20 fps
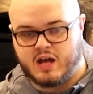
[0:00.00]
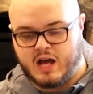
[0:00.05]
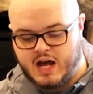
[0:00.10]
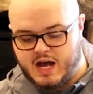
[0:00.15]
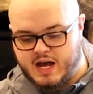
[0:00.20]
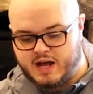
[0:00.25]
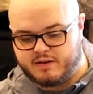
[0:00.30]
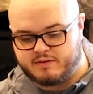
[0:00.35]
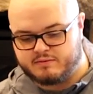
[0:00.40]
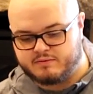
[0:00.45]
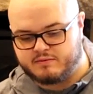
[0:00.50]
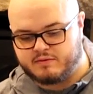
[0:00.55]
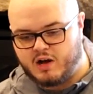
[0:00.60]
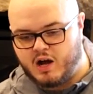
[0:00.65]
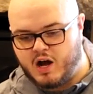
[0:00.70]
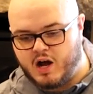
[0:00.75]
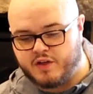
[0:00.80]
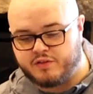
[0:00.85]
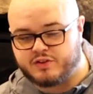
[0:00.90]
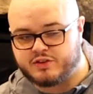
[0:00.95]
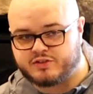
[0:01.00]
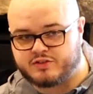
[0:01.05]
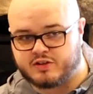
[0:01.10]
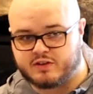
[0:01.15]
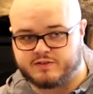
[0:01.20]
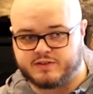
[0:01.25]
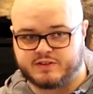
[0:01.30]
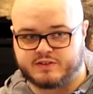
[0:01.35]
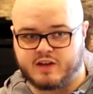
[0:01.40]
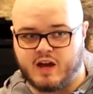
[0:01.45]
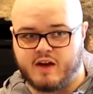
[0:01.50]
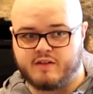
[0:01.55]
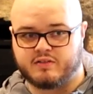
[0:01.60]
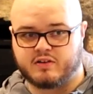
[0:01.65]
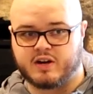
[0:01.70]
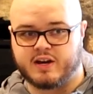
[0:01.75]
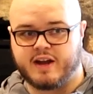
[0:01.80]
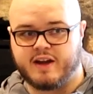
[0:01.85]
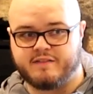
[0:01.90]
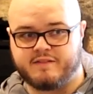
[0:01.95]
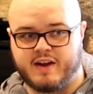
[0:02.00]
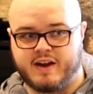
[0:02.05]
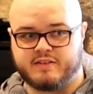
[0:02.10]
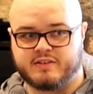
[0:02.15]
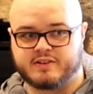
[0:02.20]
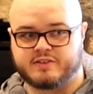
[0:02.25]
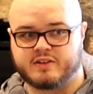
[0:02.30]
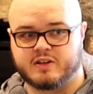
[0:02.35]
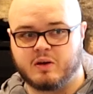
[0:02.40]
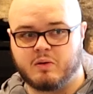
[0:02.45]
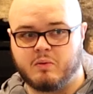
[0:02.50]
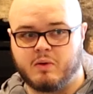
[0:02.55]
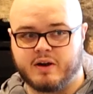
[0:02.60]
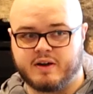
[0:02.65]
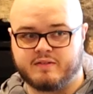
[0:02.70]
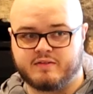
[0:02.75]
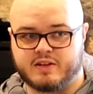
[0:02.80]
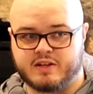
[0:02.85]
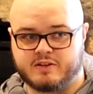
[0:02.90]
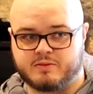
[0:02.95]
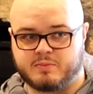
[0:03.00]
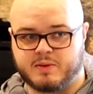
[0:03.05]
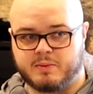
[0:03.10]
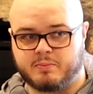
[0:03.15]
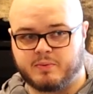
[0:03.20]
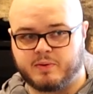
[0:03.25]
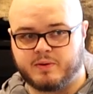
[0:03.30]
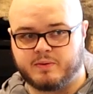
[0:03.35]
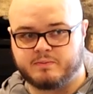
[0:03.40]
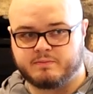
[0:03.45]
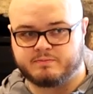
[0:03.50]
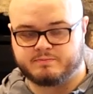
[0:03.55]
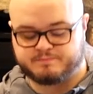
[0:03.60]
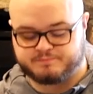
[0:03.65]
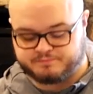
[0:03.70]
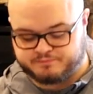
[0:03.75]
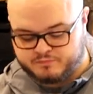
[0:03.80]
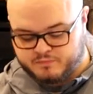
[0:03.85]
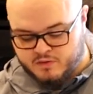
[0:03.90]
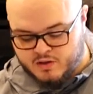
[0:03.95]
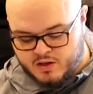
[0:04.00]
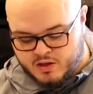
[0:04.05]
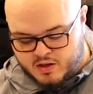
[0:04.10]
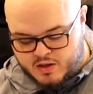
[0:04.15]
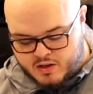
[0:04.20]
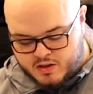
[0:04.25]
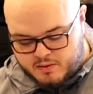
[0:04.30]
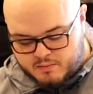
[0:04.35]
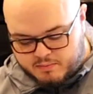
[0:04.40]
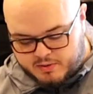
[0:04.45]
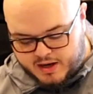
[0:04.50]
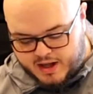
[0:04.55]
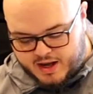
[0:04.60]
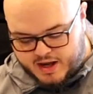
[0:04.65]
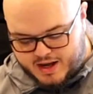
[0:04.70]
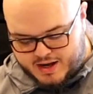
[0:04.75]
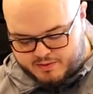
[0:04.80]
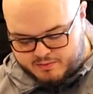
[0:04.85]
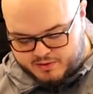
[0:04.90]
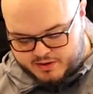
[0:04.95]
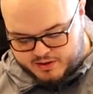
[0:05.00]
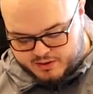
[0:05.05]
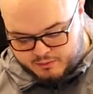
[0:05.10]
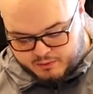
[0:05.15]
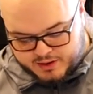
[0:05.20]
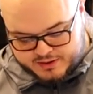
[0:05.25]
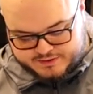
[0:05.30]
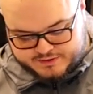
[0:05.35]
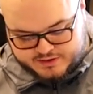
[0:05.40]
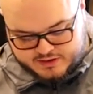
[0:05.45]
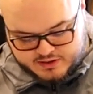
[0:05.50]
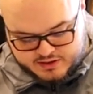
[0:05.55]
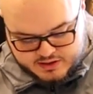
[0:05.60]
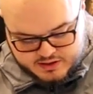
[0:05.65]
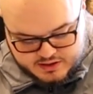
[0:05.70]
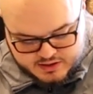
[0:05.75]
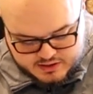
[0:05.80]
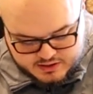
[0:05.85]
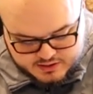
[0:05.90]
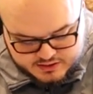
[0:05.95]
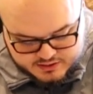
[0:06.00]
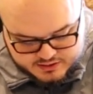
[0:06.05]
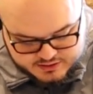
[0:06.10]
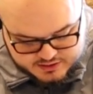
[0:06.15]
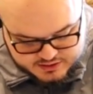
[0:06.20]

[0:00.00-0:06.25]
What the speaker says: on the surface covering of every single one of these people. But I really want to